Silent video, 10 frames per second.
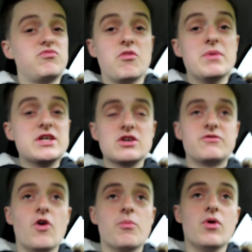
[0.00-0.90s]
for me
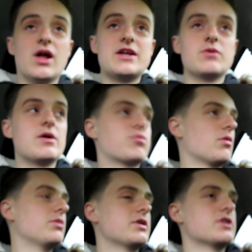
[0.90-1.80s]
good football anyway.
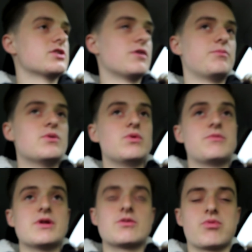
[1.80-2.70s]
Probably because
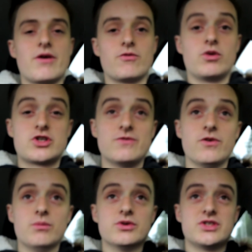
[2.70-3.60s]
we've been deprived of watching
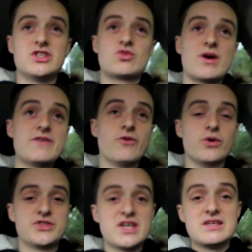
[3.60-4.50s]
football since
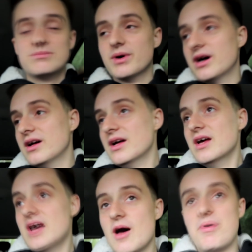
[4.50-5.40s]
2014. But
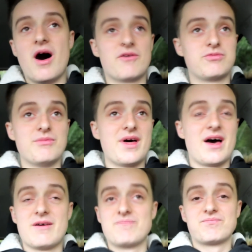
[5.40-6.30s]
apart from
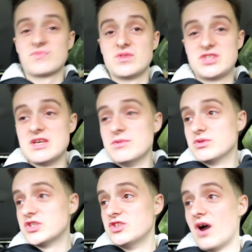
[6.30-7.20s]
that, team
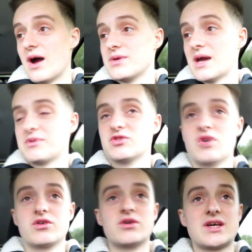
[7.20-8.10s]
news is not out yet because
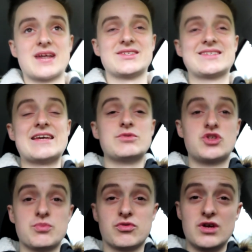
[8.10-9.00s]
we've got to get to this game
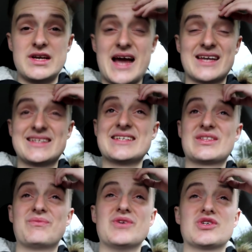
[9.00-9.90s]
super early, as it is
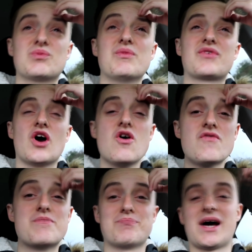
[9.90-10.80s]
the first one with
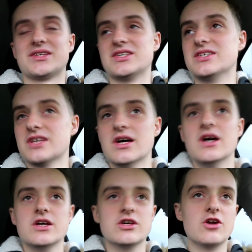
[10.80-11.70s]
COVID passes.
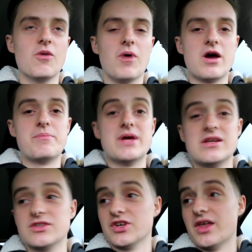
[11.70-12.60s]
You know my
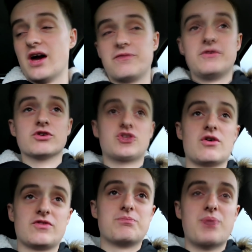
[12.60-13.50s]
opinions on that. I feel
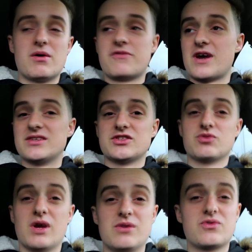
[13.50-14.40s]
sorry for the Borough fans
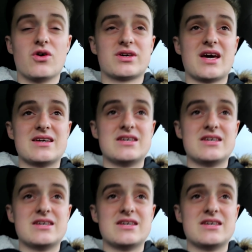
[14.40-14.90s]
as well who've got to get